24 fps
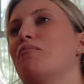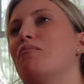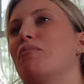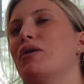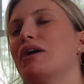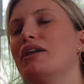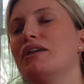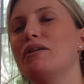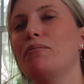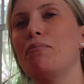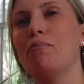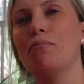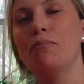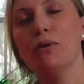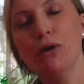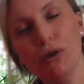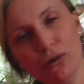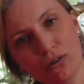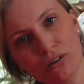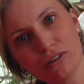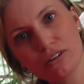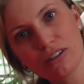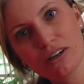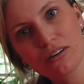but
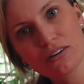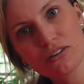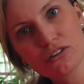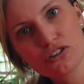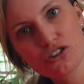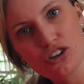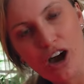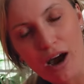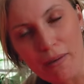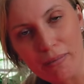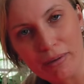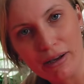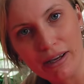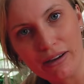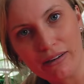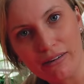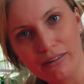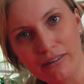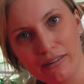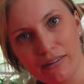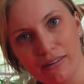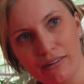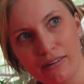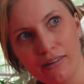boot shopping.
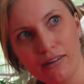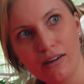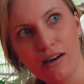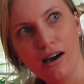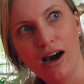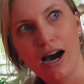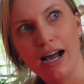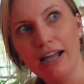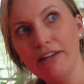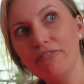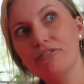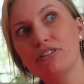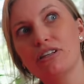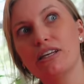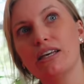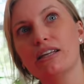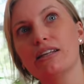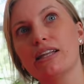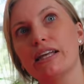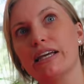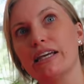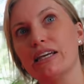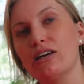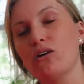I have to
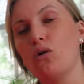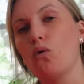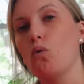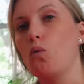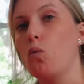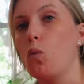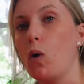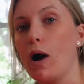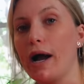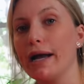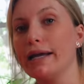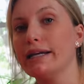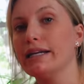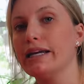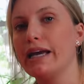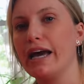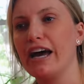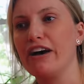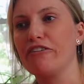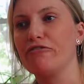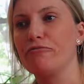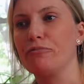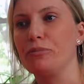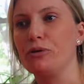get like a wide
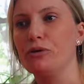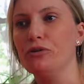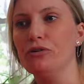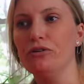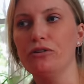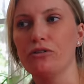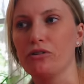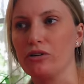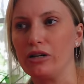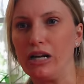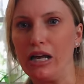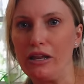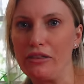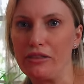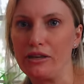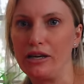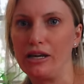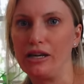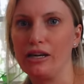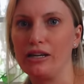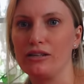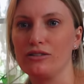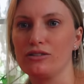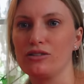calf boot or
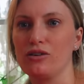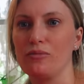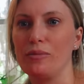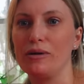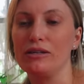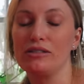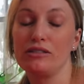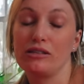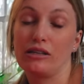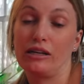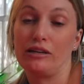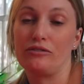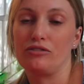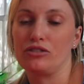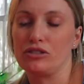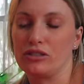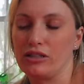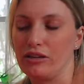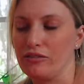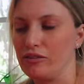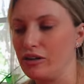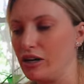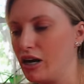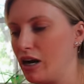nothing. And so basically I've just
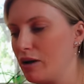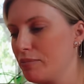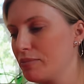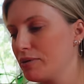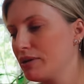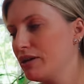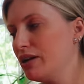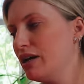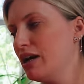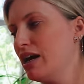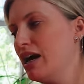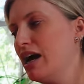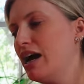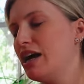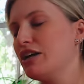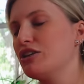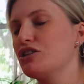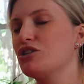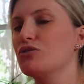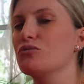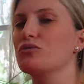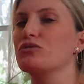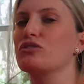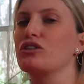given up. And
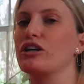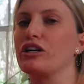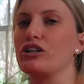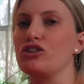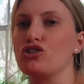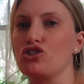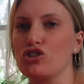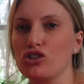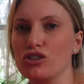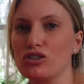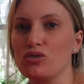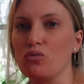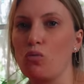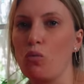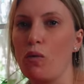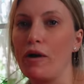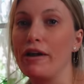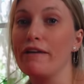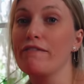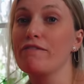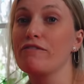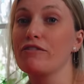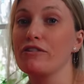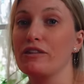she was like, just
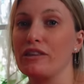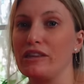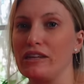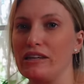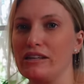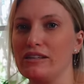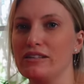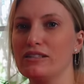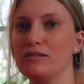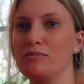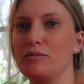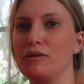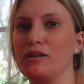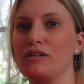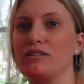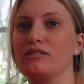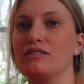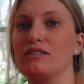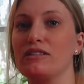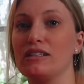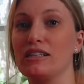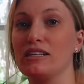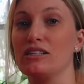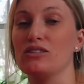wait for these because
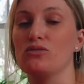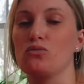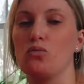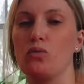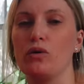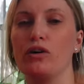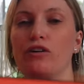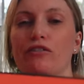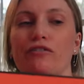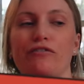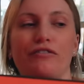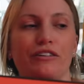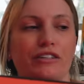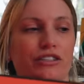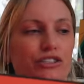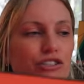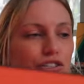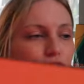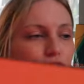these will fit